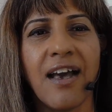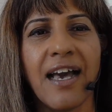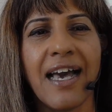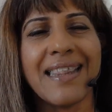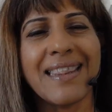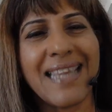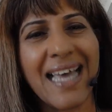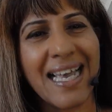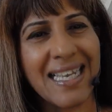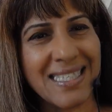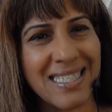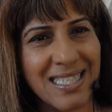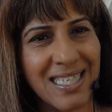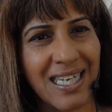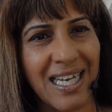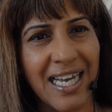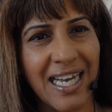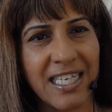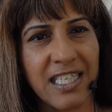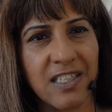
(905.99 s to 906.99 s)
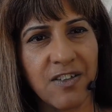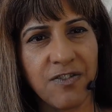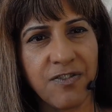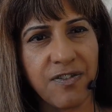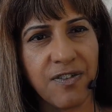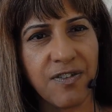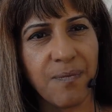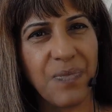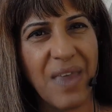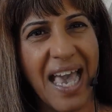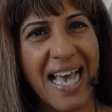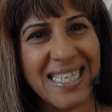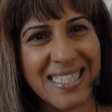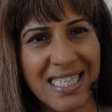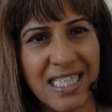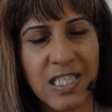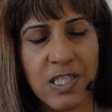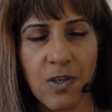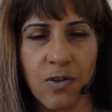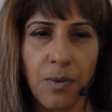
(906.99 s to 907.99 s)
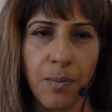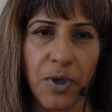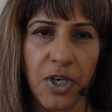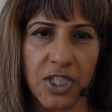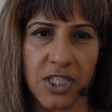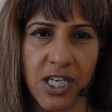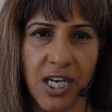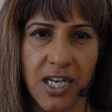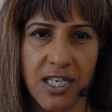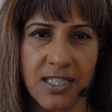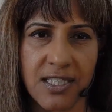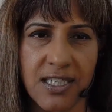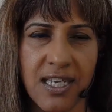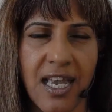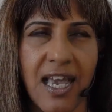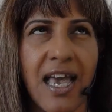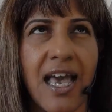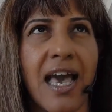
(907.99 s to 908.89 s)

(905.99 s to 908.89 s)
And that's the kind of essence of the podcast.